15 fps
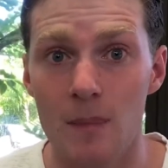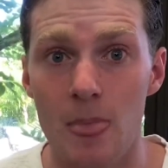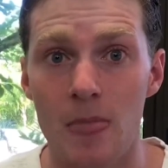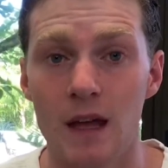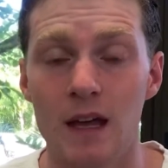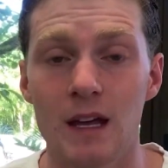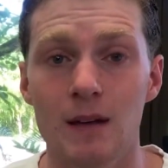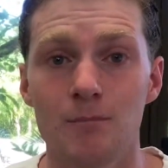
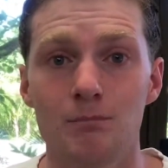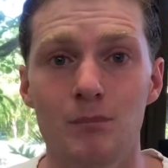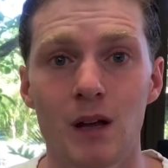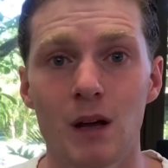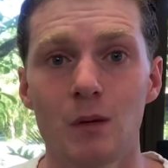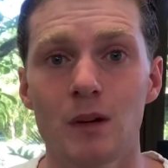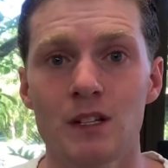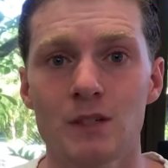and be
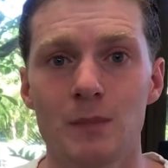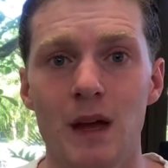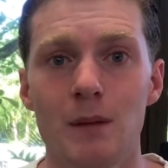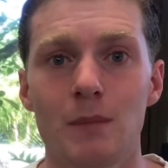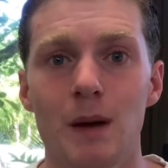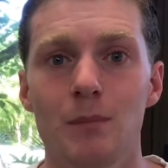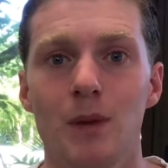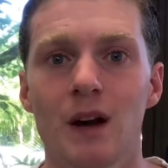able to expand
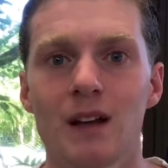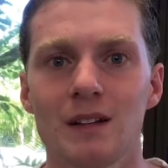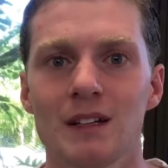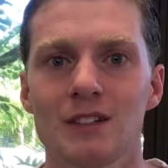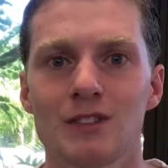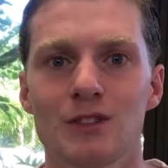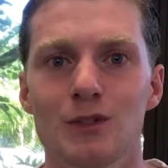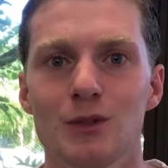my bucket
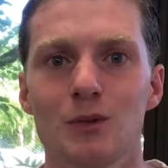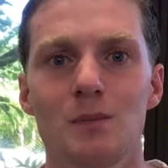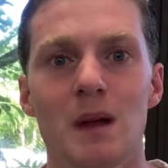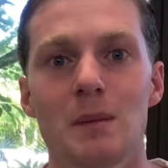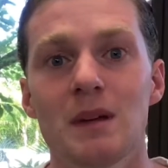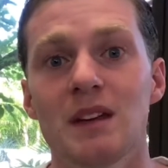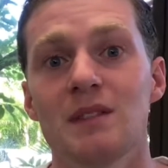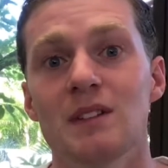list to
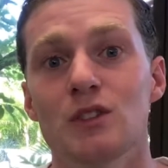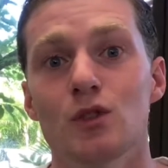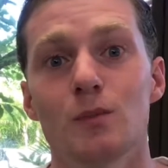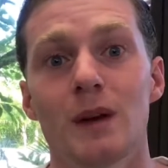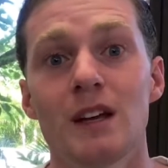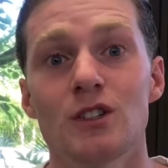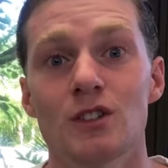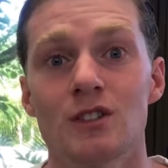maybe even two
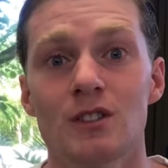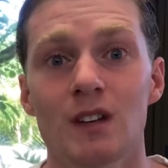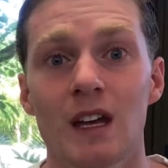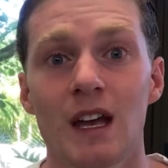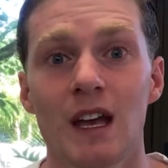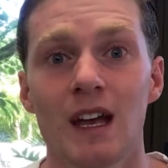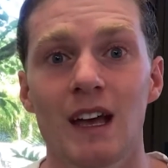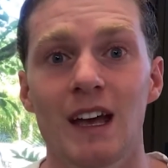pages
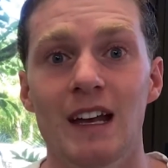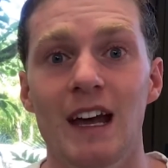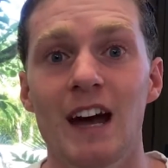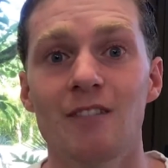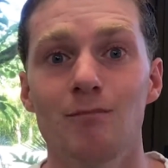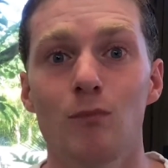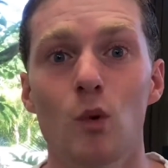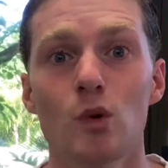and
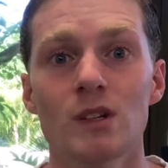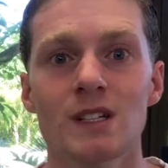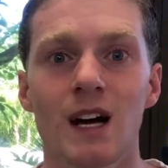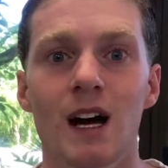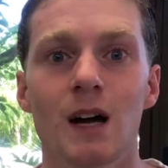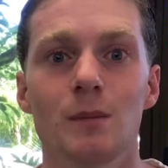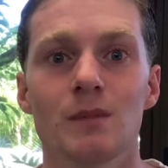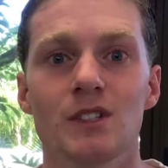have more
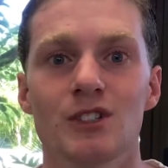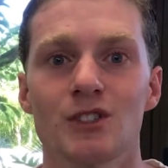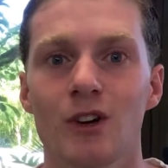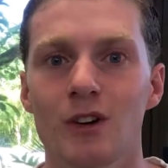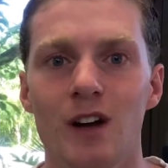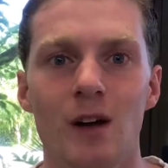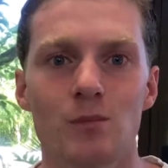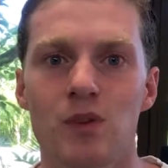time to
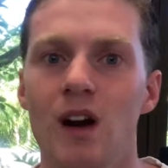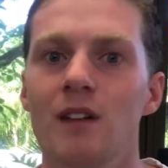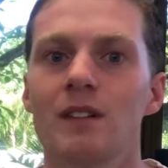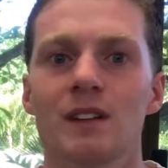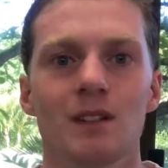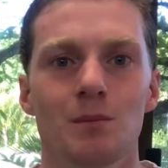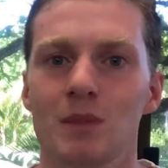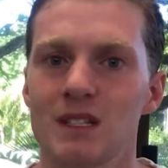start
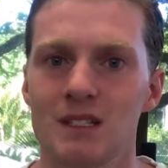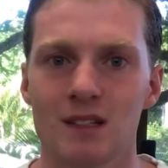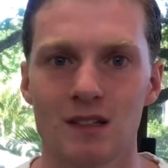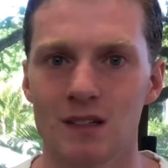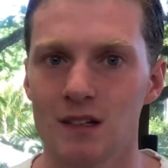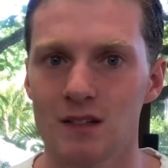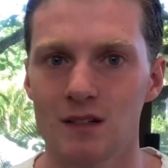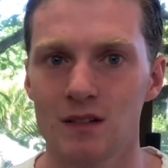nonprofits and
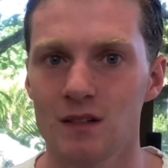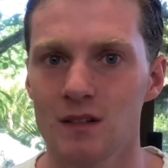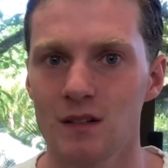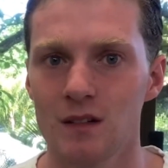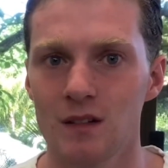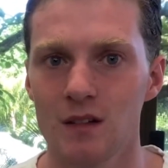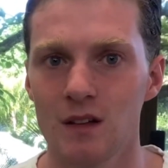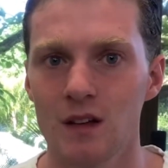businesses.
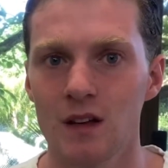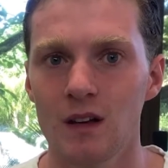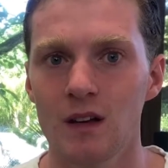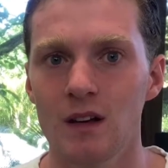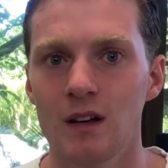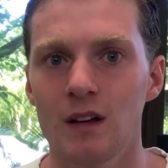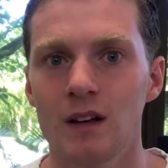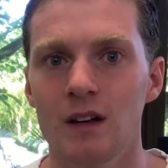
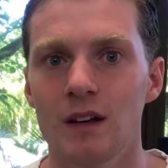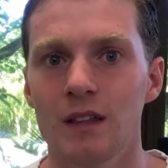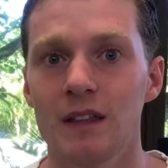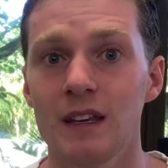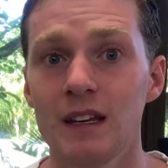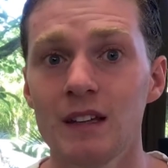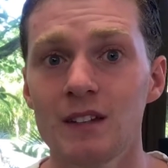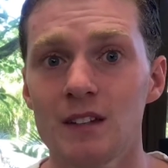
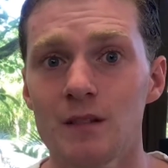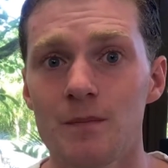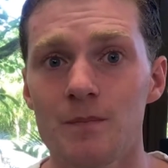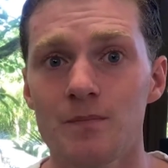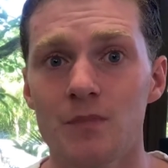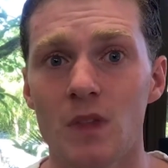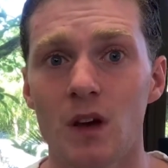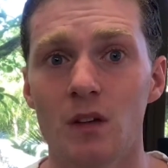These
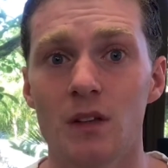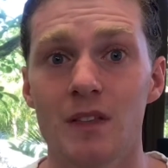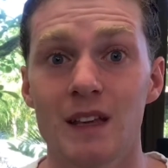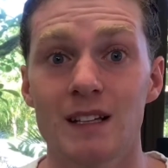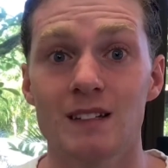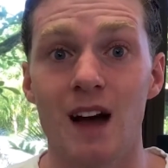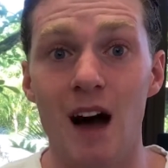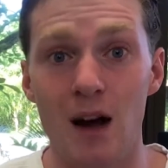are the
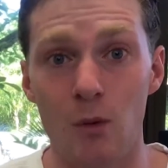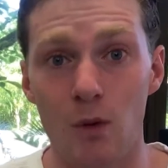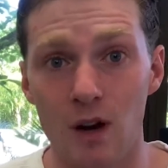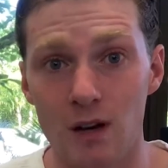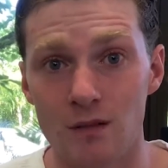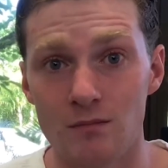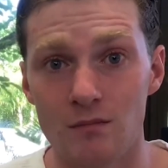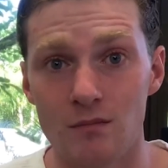things I want.
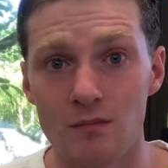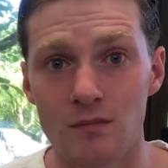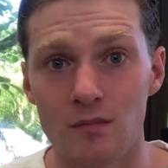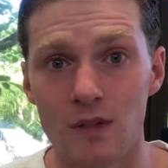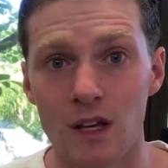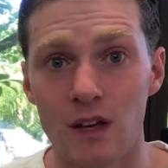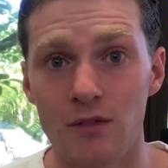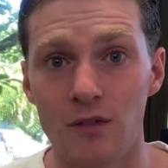
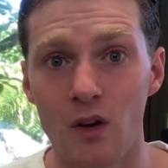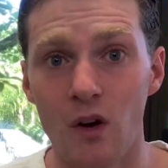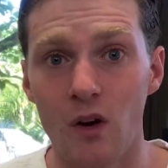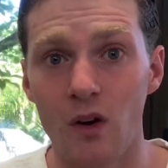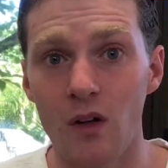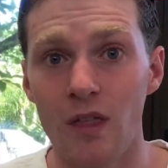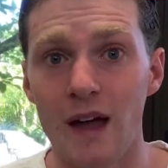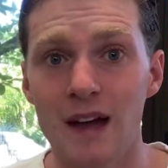If
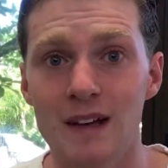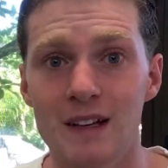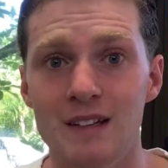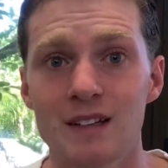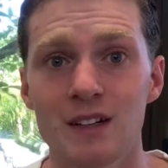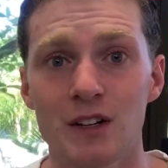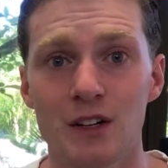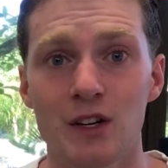all that
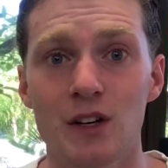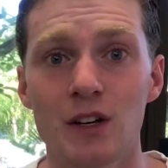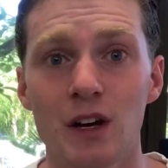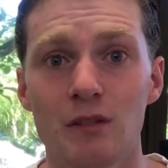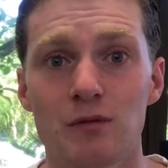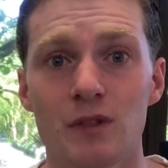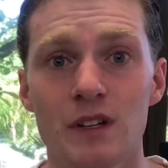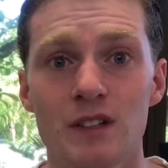isn't a good
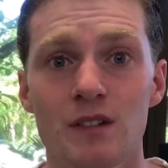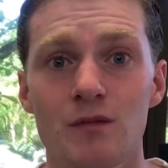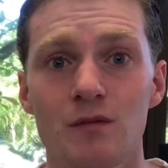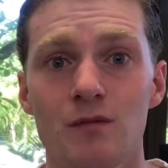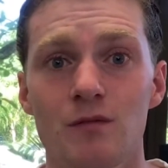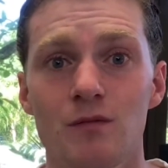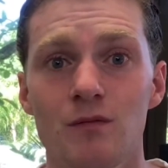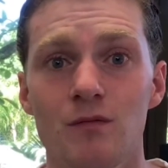enough reason
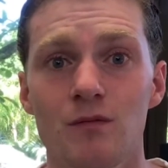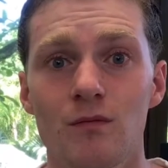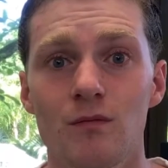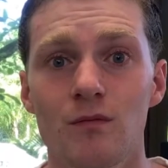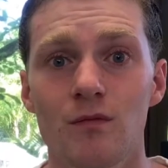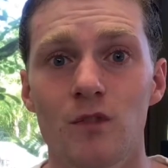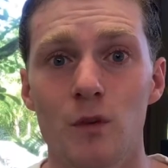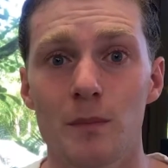
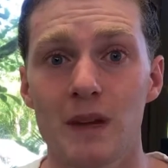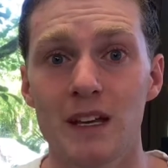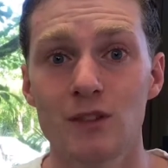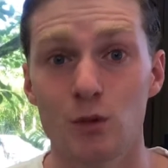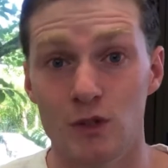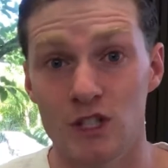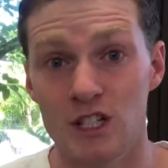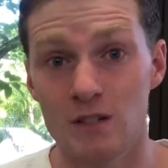for me
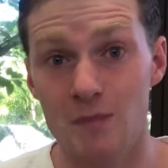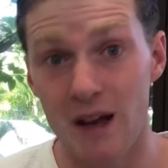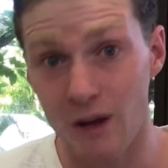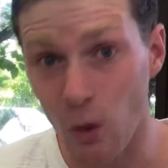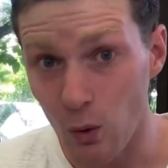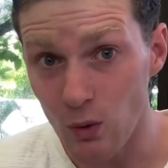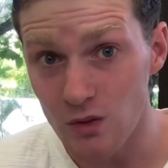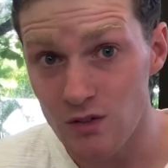to achieve my
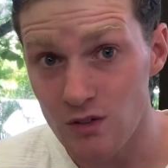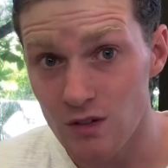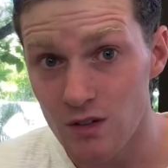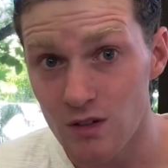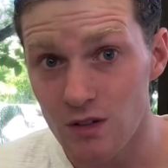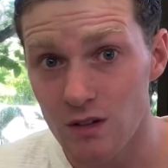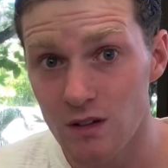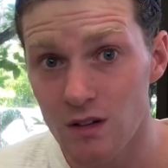goals,
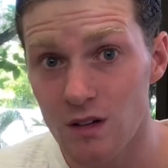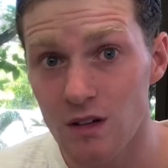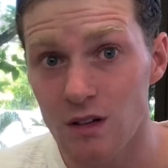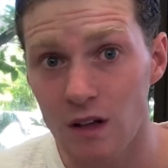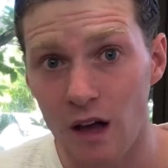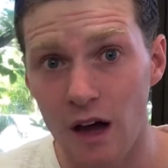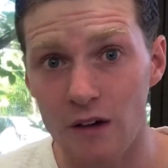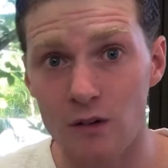
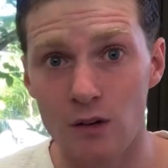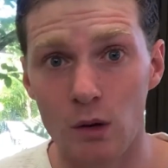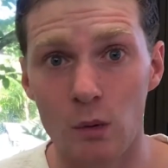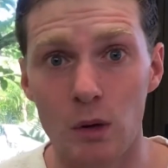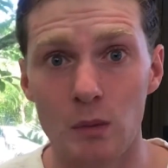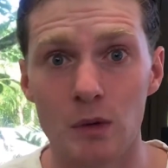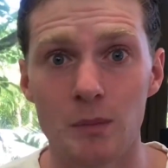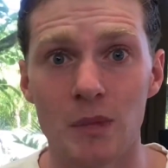I don't know
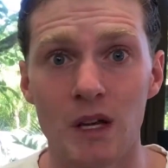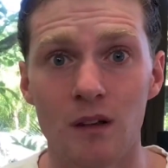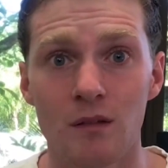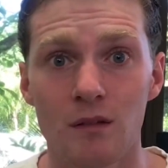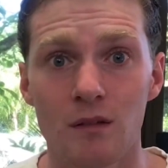what would be.